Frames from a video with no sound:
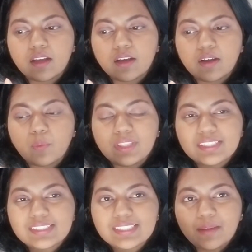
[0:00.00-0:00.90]
with the
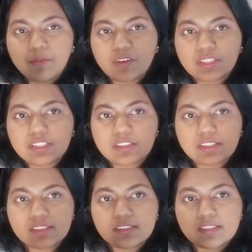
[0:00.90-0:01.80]
same
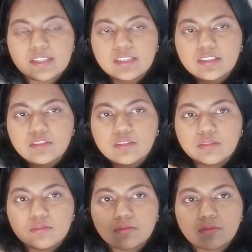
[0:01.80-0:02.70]
criterias, like, you
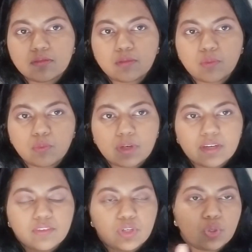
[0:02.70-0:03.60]
know,
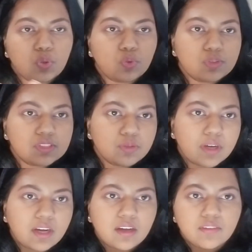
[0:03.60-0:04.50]
whatever loans you
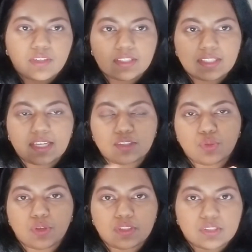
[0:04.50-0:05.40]
have, like they ask
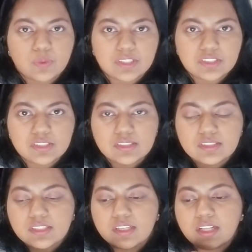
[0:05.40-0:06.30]
you all these
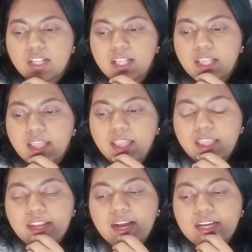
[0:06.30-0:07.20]
questions.
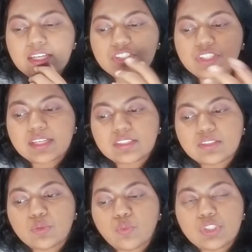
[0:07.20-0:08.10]
And I
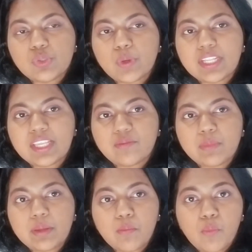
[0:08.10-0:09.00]
checked which one gave
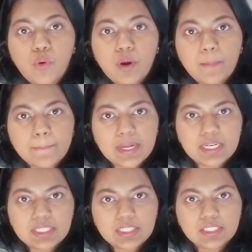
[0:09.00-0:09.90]
me more
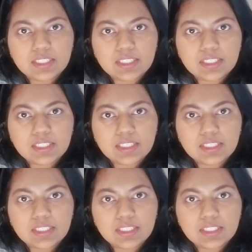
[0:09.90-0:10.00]
money